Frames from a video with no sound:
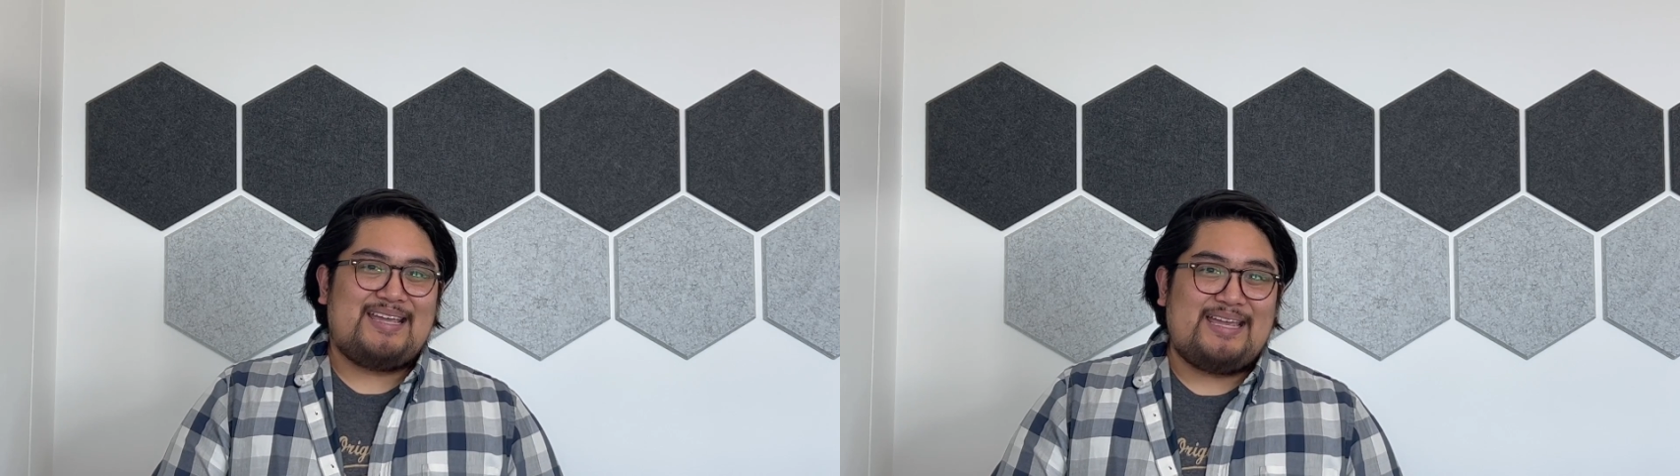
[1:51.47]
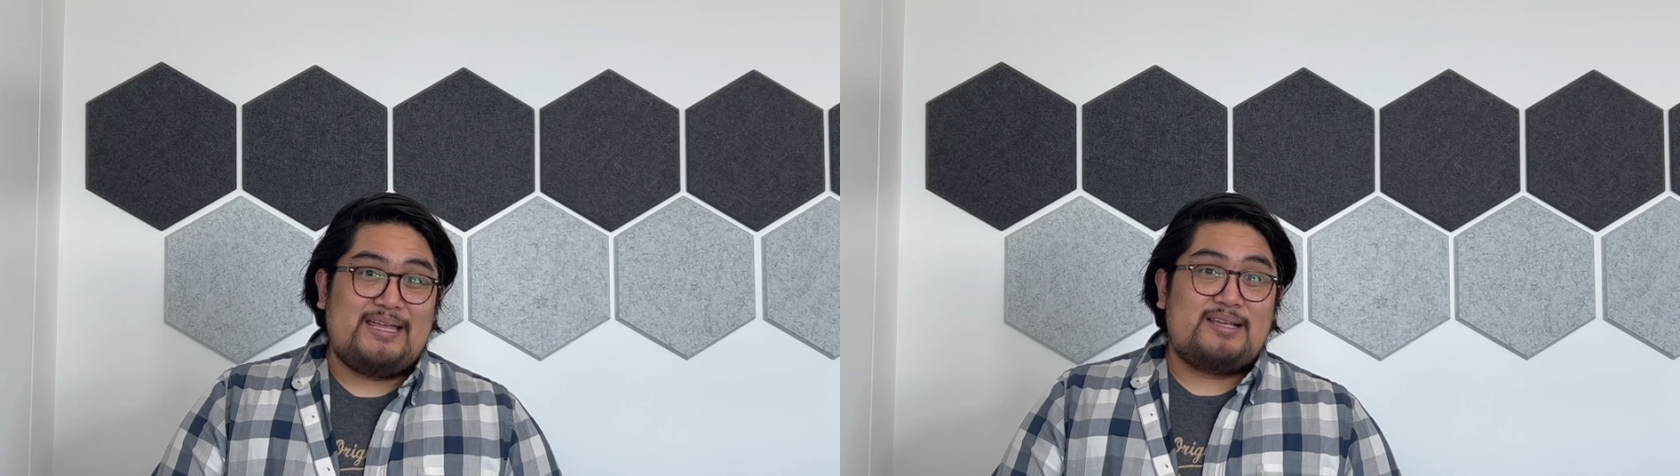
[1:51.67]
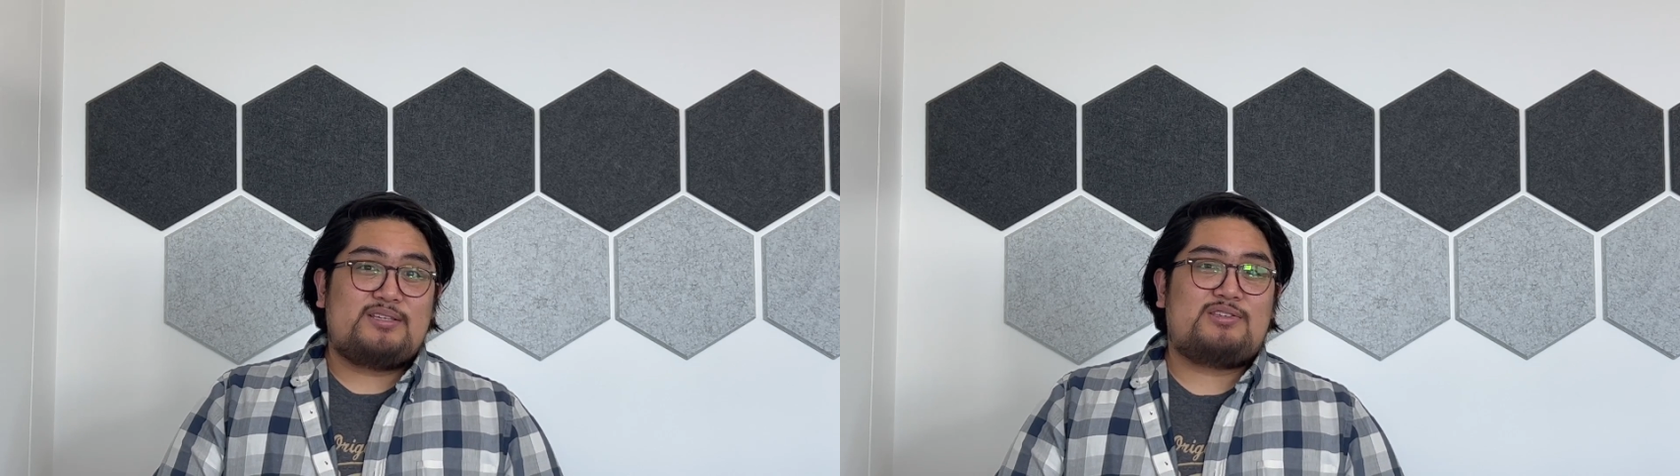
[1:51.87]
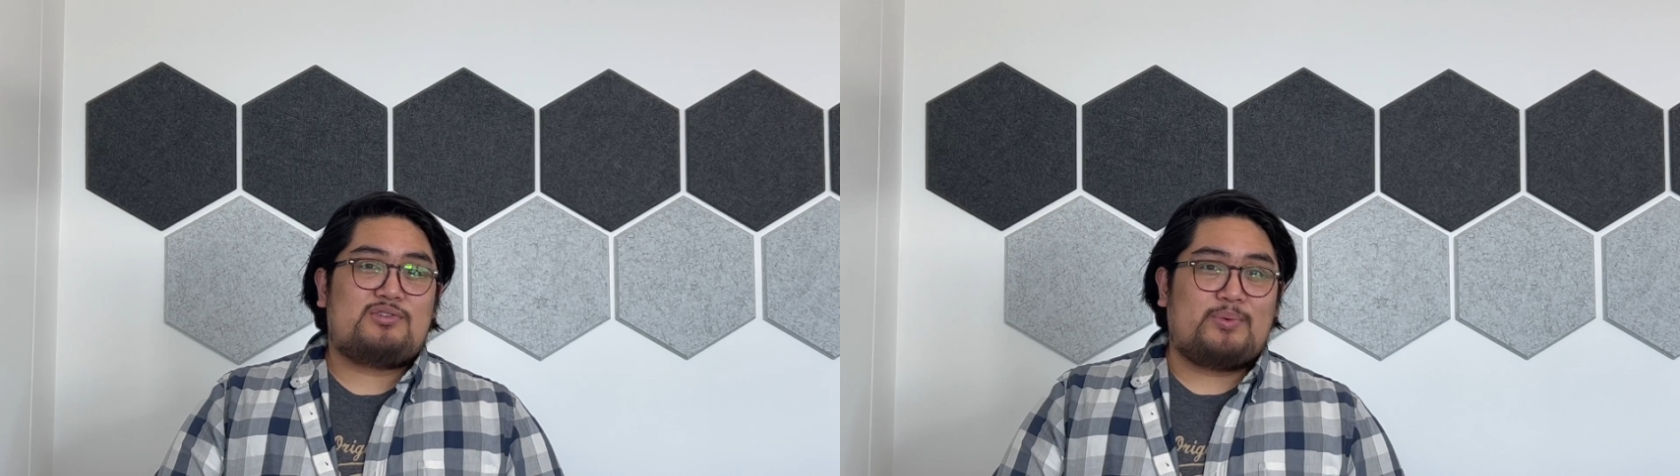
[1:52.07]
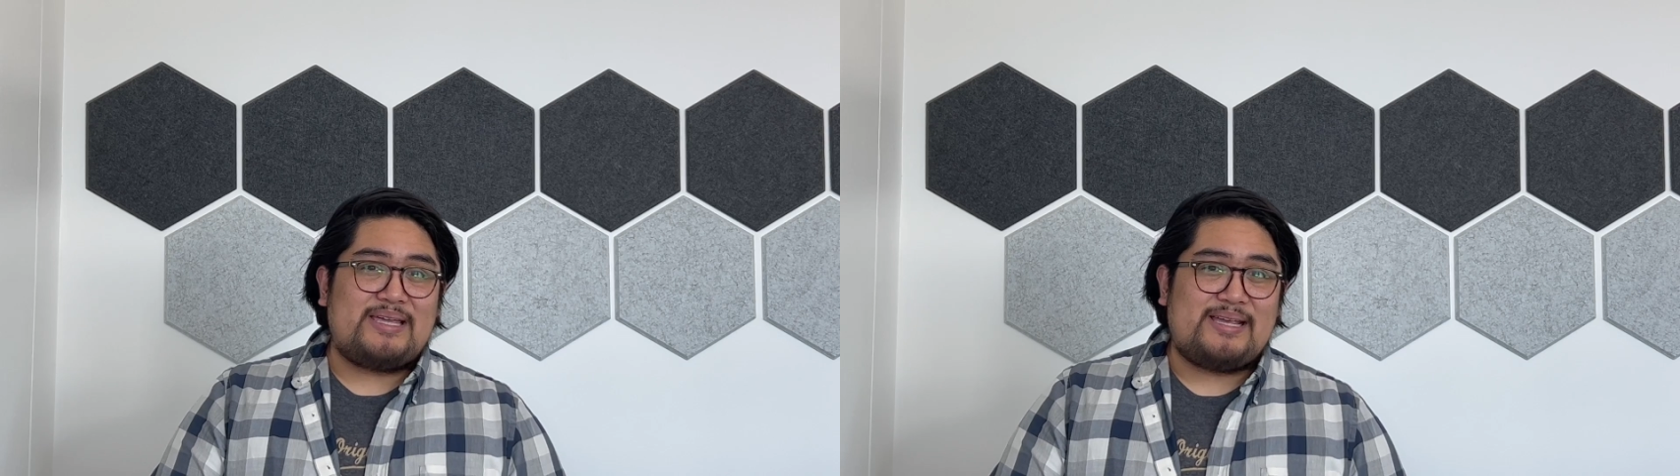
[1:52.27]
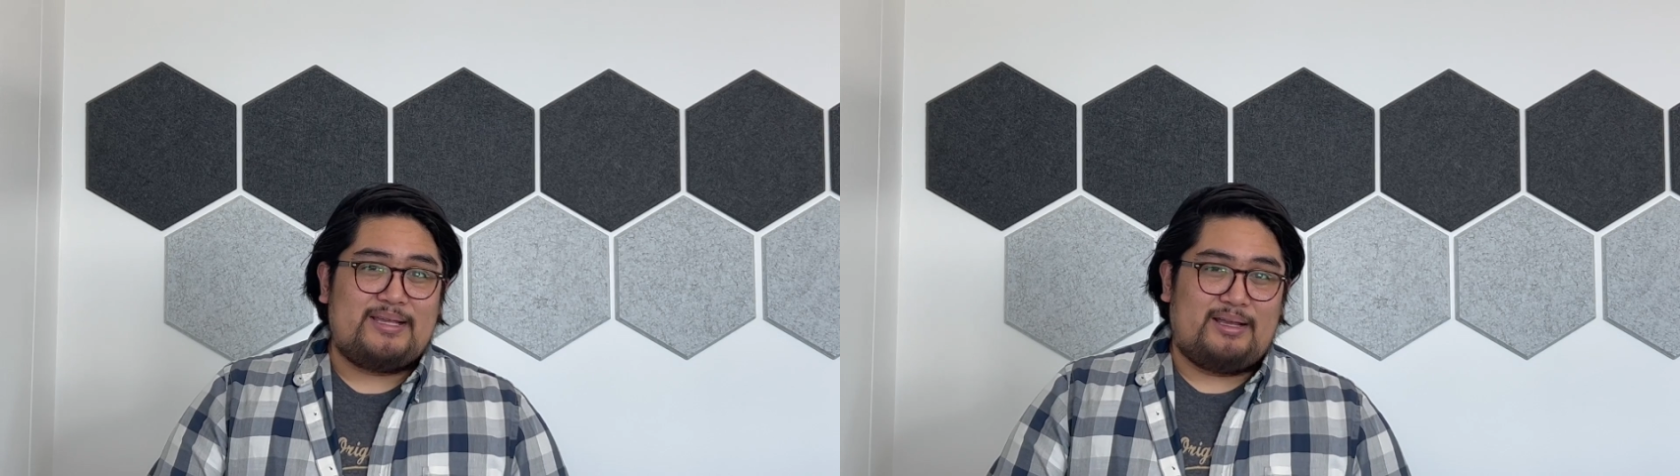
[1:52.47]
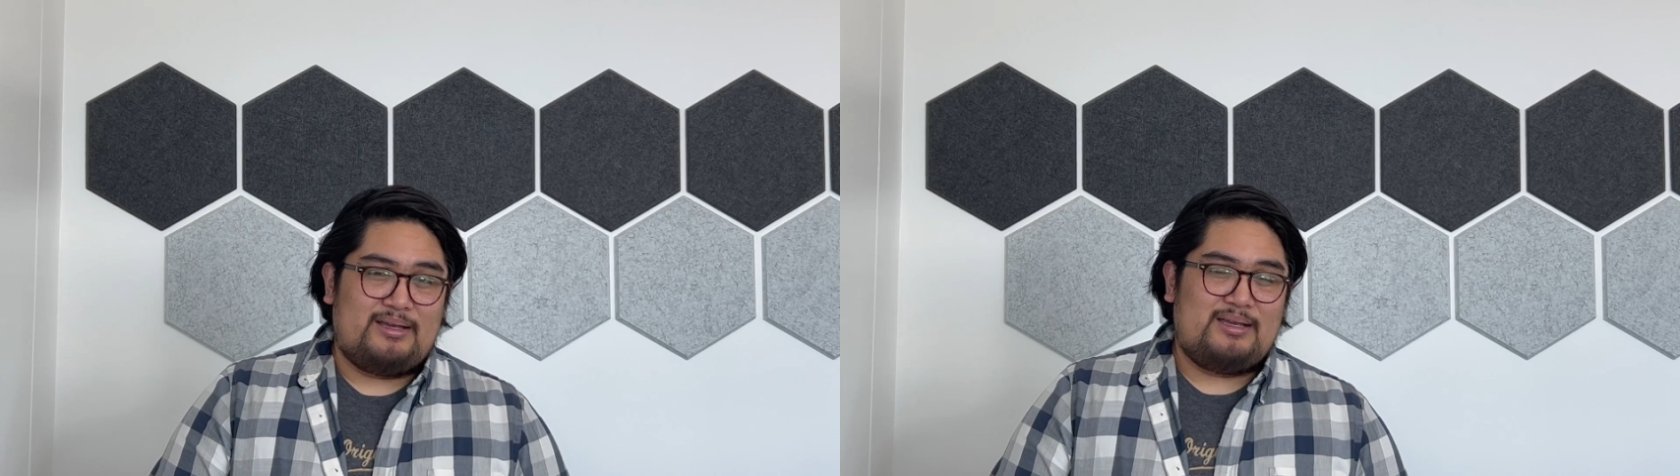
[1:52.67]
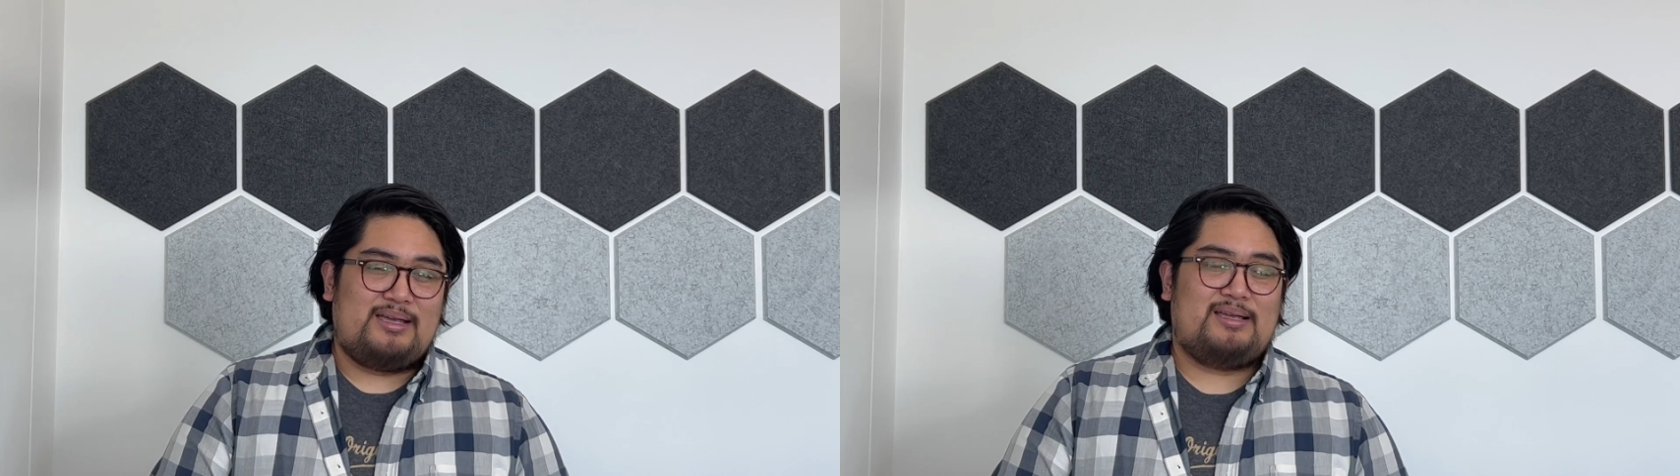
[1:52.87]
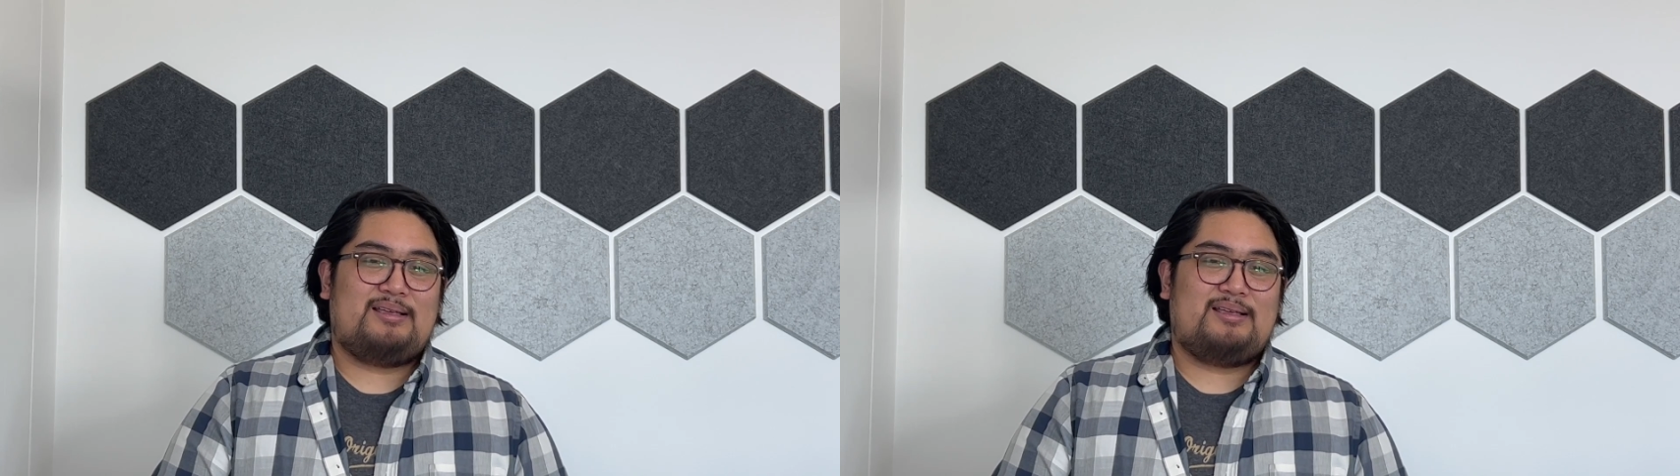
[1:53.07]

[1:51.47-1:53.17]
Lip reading: in Sweden.